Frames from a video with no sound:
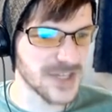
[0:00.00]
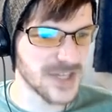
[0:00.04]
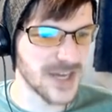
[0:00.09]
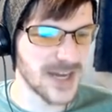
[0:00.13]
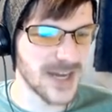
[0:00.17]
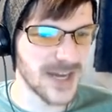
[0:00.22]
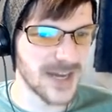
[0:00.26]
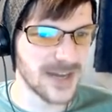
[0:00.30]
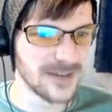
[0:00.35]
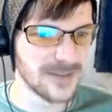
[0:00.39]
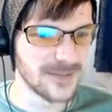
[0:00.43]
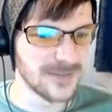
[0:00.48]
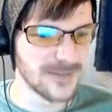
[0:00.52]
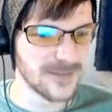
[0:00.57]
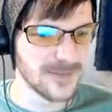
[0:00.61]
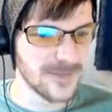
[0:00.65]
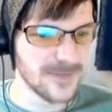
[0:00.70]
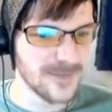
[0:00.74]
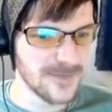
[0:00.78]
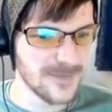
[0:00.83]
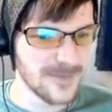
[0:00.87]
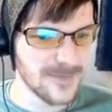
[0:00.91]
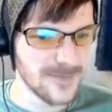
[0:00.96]
car.
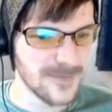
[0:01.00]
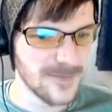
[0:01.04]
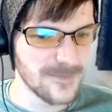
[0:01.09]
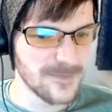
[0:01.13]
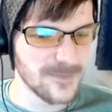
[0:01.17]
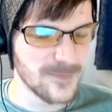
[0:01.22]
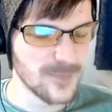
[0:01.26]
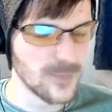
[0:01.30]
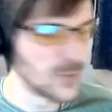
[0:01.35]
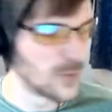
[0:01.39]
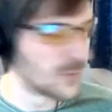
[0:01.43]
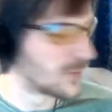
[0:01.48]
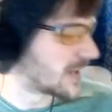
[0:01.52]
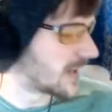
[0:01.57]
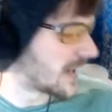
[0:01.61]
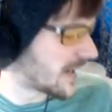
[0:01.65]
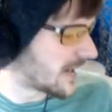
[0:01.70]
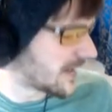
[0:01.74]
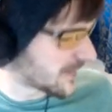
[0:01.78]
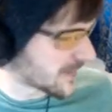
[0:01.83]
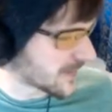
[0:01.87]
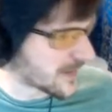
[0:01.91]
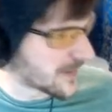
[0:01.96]
More than
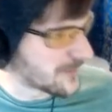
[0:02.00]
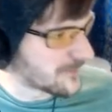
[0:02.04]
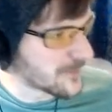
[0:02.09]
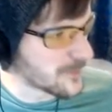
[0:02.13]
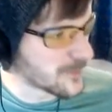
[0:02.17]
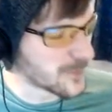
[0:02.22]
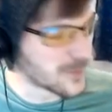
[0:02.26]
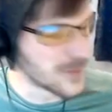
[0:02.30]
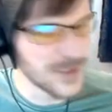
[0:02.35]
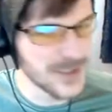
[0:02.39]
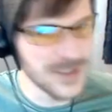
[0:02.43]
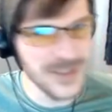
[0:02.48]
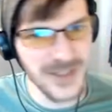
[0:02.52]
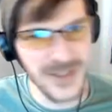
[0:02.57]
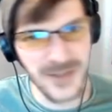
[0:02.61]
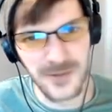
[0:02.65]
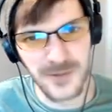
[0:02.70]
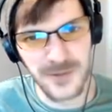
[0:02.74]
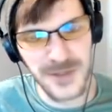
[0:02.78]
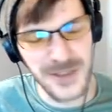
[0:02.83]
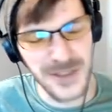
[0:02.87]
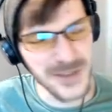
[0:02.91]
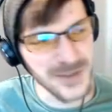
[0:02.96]
anything I've ever wanted in the
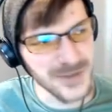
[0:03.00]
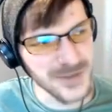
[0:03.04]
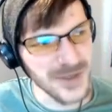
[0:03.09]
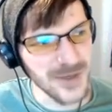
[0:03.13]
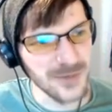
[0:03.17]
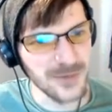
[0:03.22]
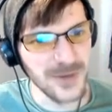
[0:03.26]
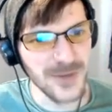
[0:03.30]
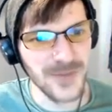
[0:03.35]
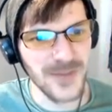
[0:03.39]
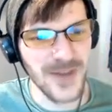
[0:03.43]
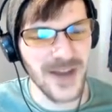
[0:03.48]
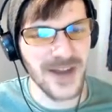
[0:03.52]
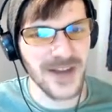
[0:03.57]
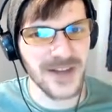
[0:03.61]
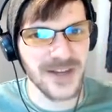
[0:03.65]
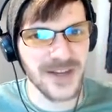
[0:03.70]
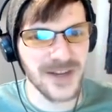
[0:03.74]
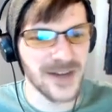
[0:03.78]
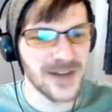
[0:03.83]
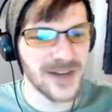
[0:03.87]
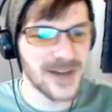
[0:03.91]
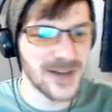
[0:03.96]
world, I want that
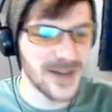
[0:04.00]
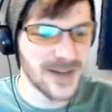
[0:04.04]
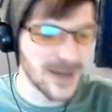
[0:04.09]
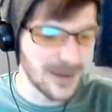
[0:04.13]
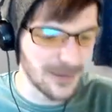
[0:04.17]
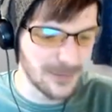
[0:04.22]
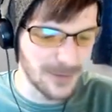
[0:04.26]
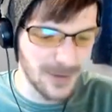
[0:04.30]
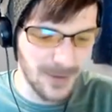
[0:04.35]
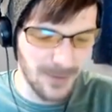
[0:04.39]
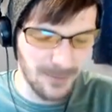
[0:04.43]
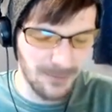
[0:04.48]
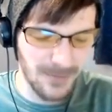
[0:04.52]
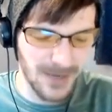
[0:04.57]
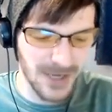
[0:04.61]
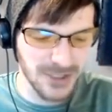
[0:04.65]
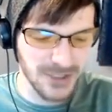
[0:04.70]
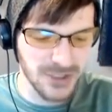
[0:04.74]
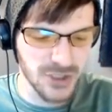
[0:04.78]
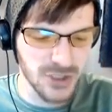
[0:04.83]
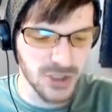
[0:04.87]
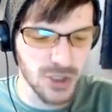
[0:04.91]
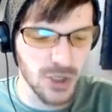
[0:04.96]
car. I want my
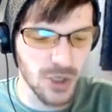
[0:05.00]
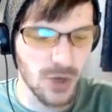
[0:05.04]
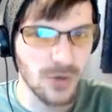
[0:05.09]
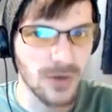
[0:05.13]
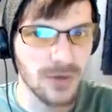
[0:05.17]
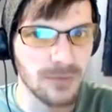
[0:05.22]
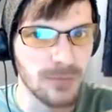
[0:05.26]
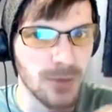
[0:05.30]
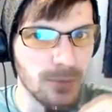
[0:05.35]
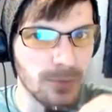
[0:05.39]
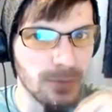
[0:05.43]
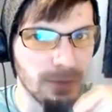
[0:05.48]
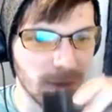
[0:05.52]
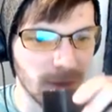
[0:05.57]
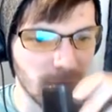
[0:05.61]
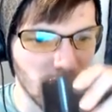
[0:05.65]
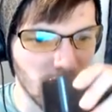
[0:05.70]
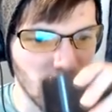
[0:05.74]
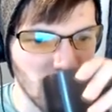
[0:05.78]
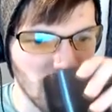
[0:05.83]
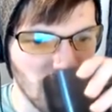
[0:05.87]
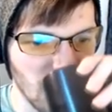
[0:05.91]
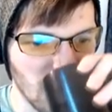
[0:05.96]
chonk mobile.
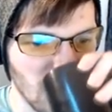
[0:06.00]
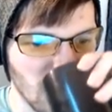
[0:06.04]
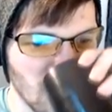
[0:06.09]
To get